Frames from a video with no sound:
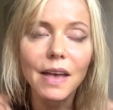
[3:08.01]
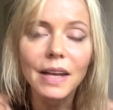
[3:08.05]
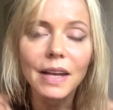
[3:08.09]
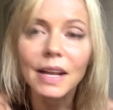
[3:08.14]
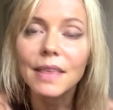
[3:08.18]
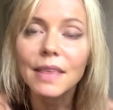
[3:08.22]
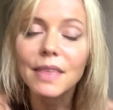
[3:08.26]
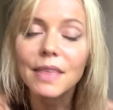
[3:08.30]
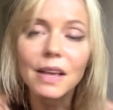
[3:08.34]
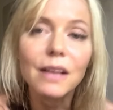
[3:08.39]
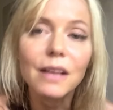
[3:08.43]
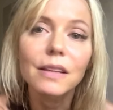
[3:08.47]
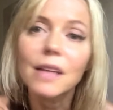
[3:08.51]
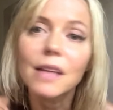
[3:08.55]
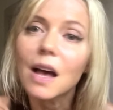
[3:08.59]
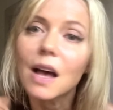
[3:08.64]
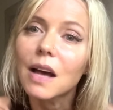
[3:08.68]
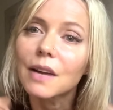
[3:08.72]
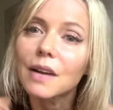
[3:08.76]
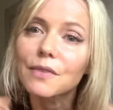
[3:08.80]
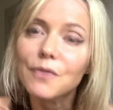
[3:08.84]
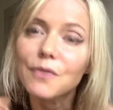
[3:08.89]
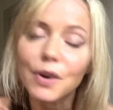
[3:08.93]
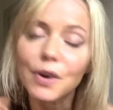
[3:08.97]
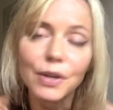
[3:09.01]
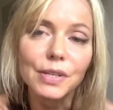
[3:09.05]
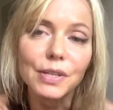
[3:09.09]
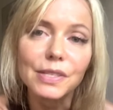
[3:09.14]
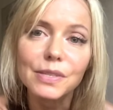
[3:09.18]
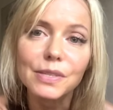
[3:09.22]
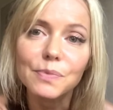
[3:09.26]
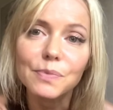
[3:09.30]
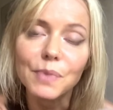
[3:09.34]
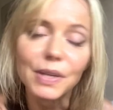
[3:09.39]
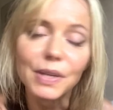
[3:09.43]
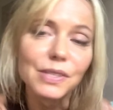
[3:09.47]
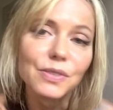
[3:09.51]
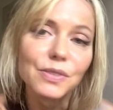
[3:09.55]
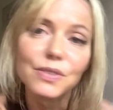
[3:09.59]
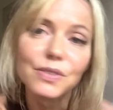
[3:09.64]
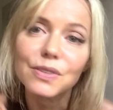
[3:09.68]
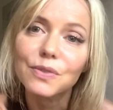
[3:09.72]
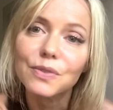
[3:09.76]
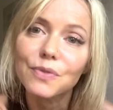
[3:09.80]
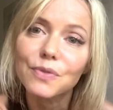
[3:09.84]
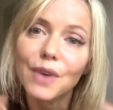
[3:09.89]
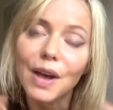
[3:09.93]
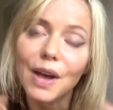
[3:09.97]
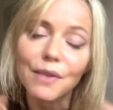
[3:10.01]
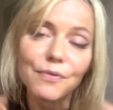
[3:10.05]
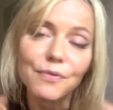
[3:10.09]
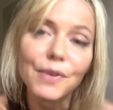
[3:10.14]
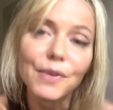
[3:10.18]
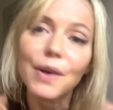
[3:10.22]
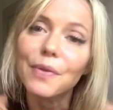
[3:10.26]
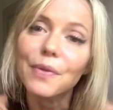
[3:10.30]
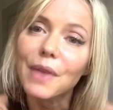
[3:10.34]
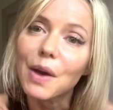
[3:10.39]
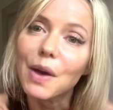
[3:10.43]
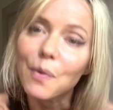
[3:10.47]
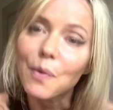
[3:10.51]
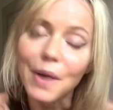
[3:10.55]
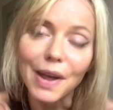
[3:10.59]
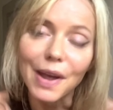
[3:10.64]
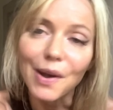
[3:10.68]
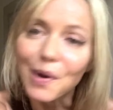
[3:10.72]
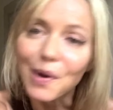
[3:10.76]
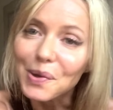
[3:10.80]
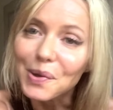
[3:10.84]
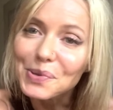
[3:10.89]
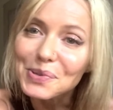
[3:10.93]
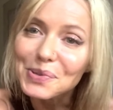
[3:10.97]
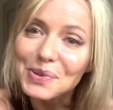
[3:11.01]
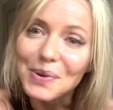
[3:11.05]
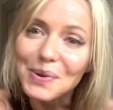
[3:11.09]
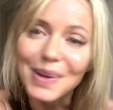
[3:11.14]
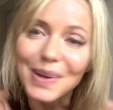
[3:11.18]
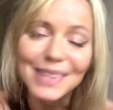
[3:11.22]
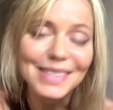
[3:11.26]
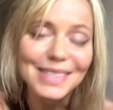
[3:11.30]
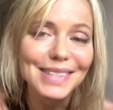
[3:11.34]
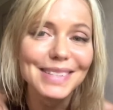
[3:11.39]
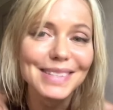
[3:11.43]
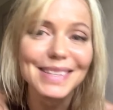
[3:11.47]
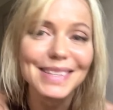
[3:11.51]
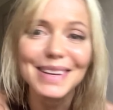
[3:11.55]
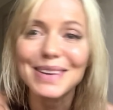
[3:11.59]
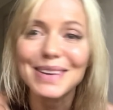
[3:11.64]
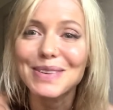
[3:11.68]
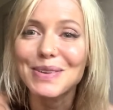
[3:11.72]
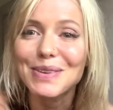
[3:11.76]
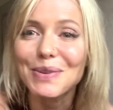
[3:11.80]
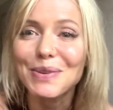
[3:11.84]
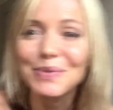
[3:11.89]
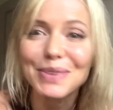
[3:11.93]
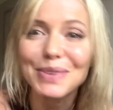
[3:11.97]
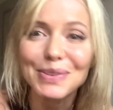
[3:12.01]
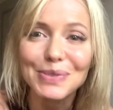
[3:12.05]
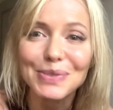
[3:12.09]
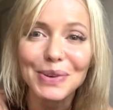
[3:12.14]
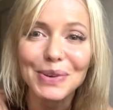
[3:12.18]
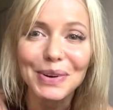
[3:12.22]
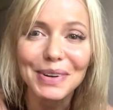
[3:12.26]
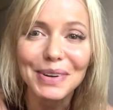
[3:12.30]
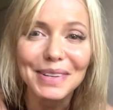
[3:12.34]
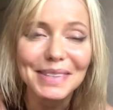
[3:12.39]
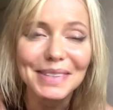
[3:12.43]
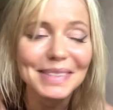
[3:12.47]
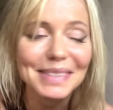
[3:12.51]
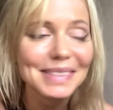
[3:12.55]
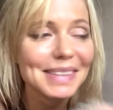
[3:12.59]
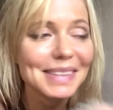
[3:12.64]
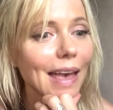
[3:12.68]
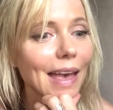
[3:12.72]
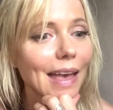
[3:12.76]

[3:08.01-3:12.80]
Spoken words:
And I think a lot of artists must have felt that way also. I just didn't know these artists.